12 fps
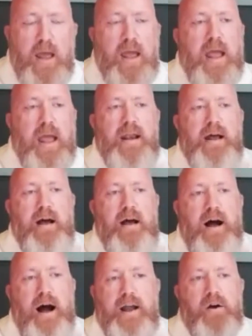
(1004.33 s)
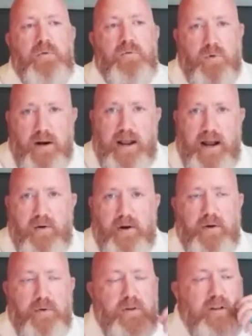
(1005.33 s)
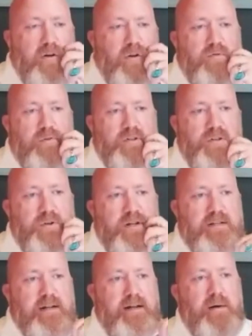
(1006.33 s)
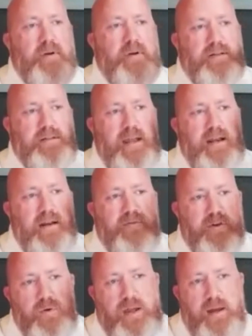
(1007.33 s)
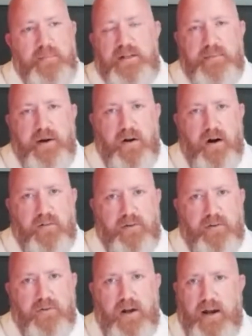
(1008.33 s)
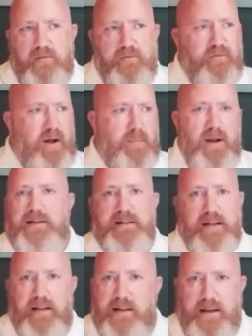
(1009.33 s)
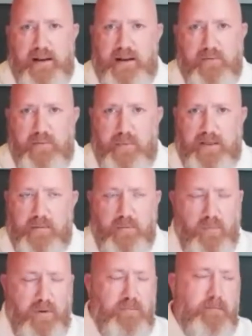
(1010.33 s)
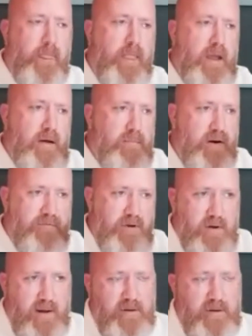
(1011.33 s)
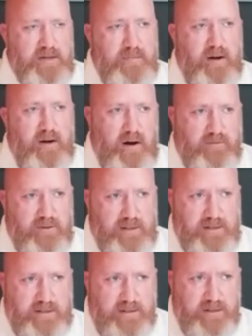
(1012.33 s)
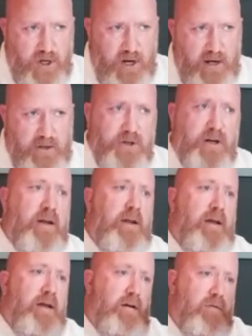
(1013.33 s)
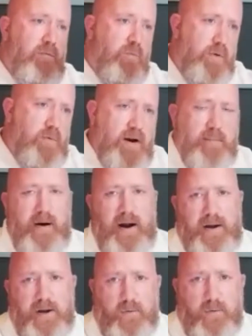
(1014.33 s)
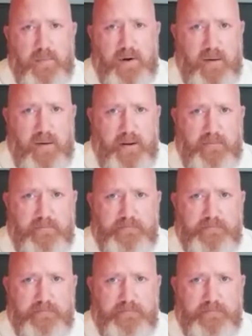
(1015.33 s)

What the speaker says: And right now, I own a little over 24 companies. And if you came into my office, I'm not selling any of them at the moment, but if you came into my office and said, Josh, we want to buy your rum company.